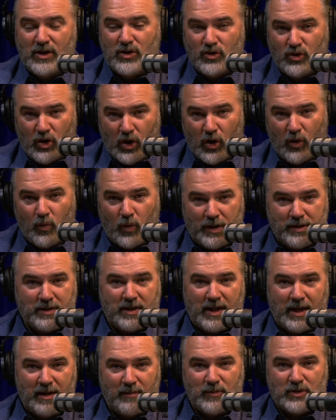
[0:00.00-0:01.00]
No one
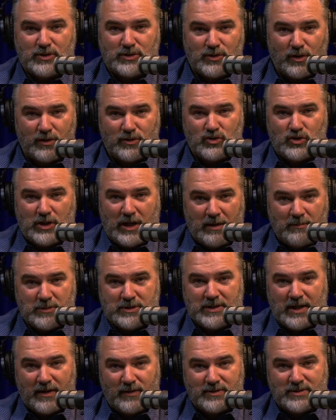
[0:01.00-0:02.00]
came to start Jamestown